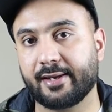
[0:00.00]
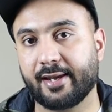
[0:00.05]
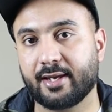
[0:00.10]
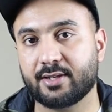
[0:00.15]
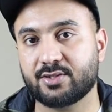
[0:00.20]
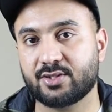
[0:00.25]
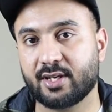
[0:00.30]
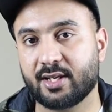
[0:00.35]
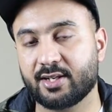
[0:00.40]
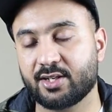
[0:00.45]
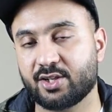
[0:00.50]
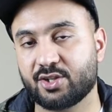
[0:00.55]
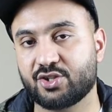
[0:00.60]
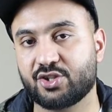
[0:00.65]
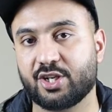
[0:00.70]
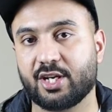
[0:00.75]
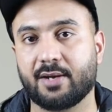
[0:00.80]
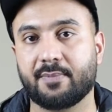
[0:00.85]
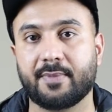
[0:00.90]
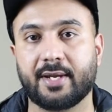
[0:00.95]
agent,
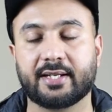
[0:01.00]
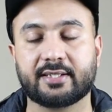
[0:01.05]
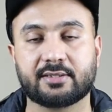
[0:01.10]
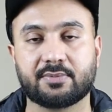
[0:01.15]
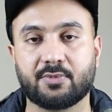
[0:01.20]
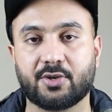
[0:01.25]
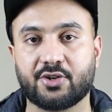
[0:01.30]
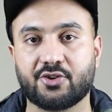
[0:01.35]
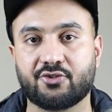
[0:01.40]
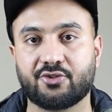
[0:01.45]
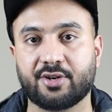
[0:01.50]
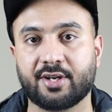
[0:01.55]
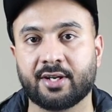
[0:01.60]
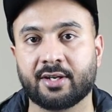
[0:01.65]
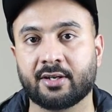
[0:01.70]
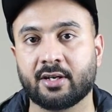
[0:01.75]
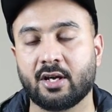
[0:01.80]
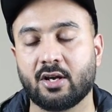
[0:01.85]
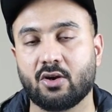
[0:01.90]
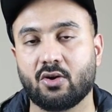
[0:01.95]
JMX monitoring,